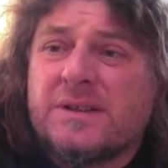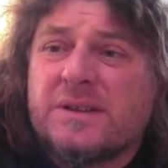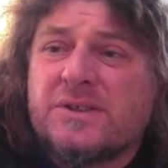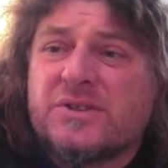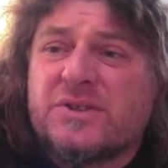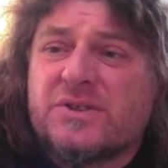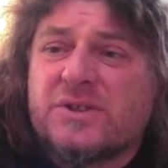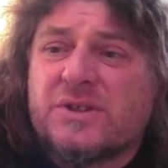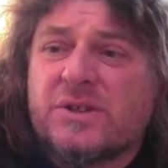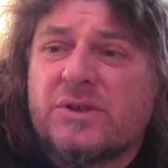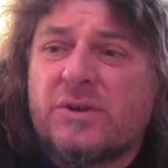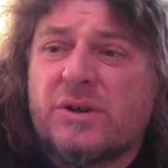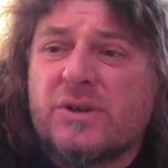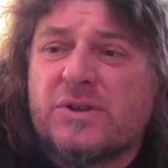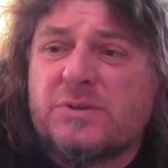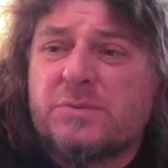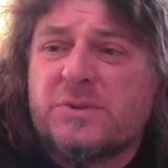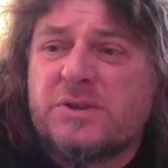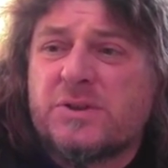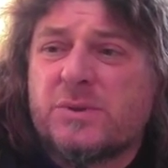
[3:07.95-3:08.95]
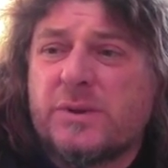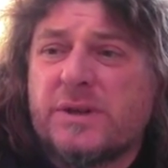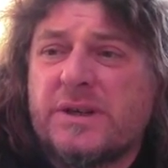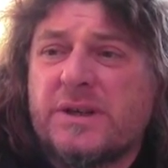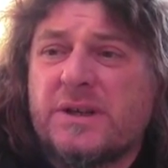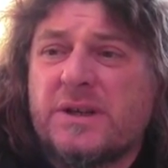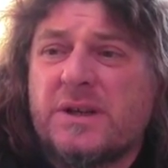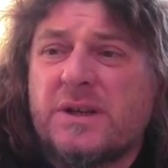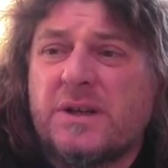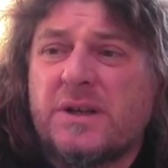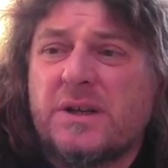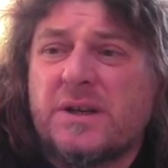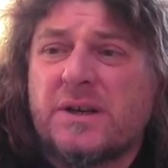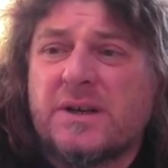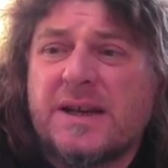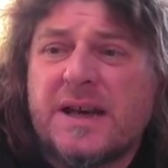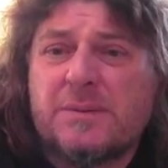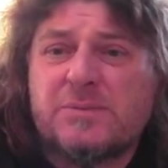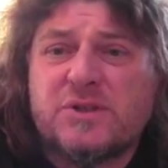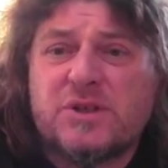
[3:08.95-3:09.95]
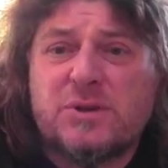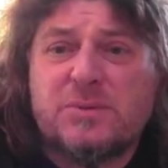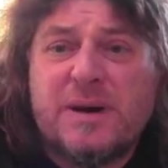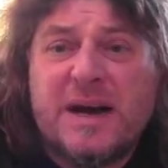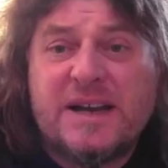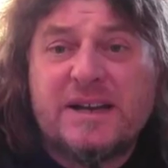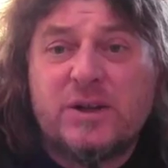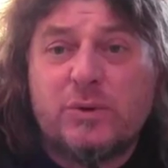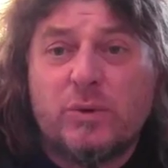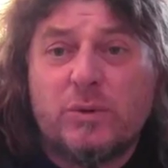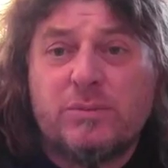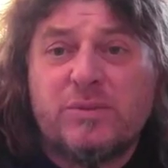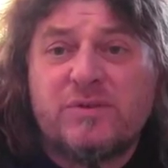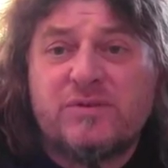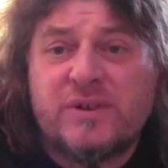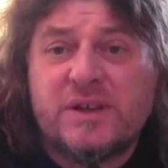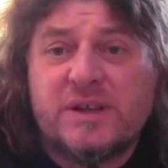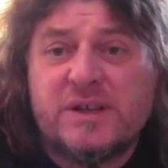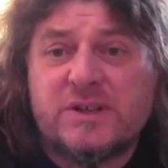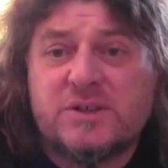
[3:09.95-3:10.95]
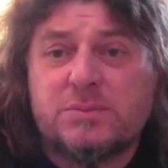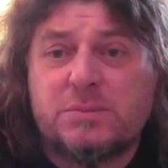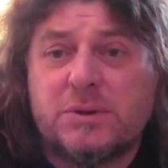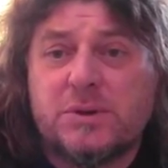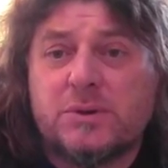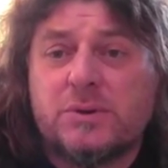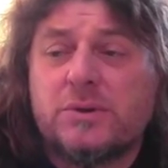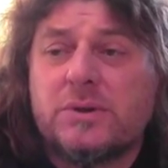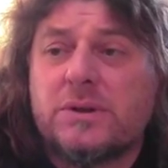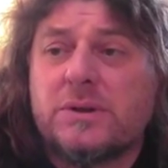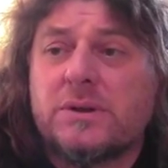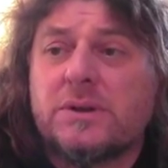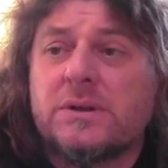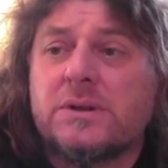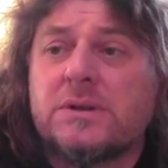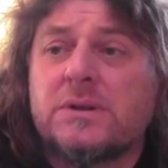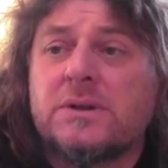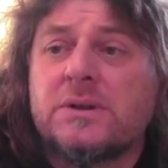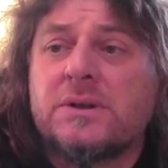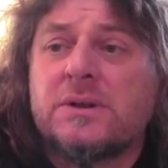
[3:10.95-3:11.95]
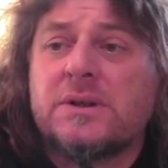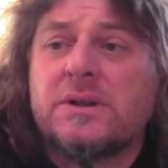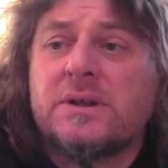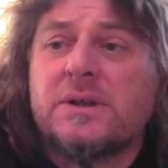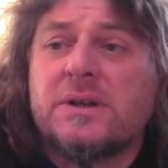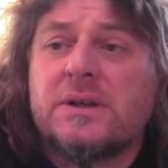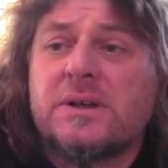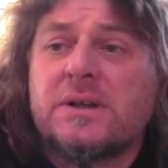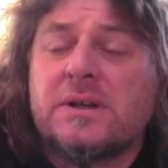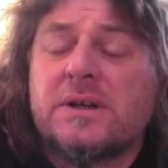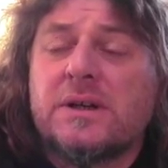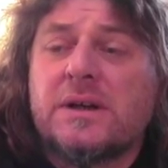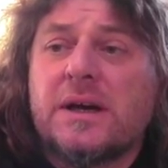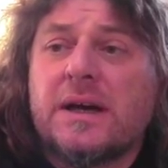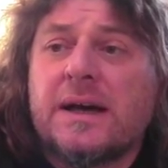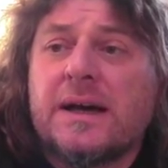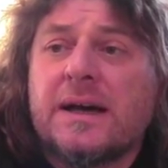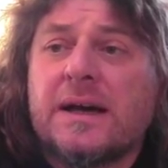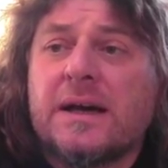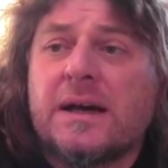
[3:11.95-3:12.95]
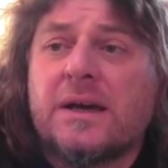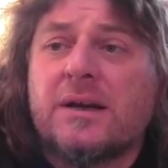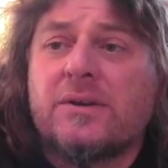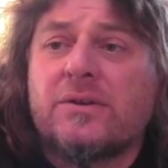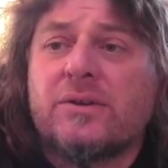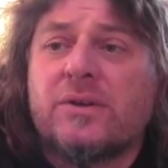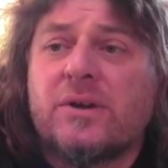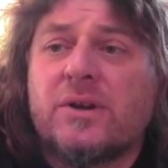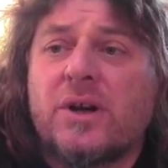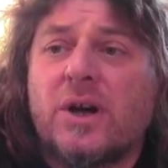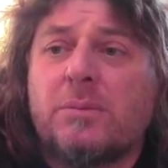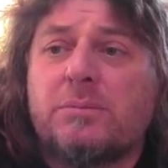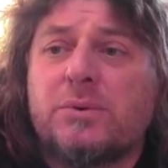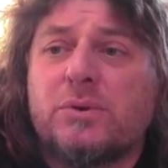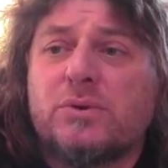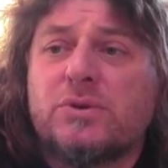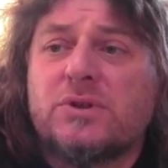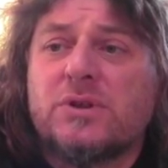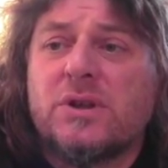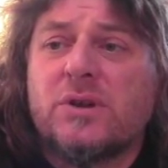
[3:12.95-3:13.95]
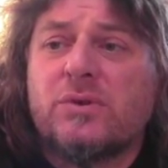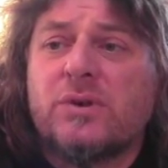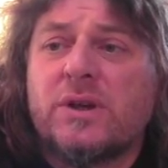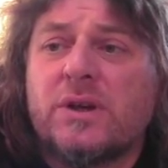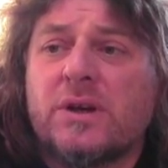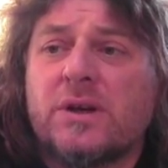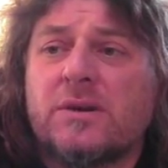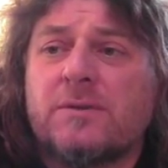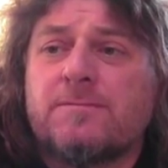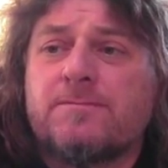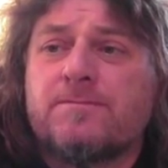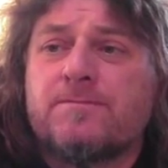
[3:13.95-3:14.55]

This is a cross between a C.annuum, the Filius Blue, and a Bhut Jolokia.